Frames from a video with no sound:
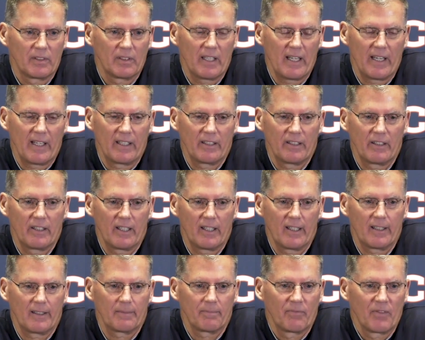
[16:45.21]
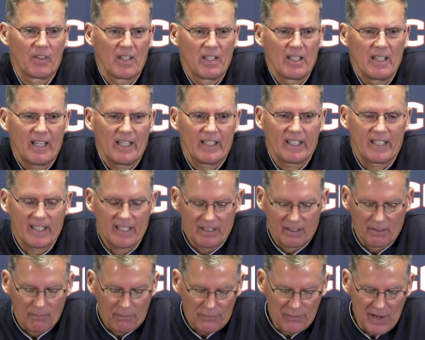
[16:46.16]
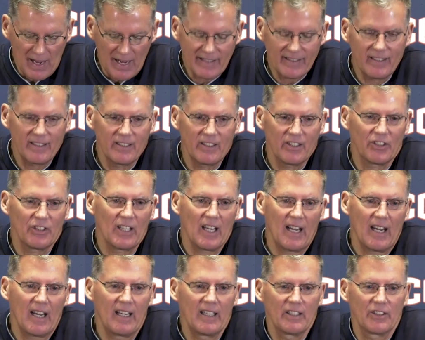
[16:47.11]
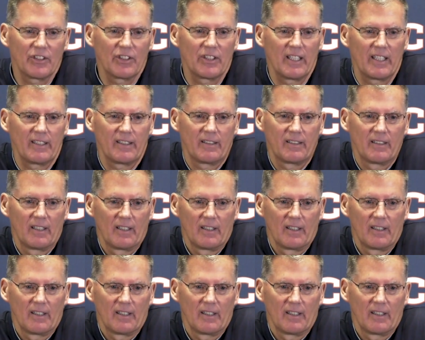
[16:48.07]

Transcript: And again, finding these guys that,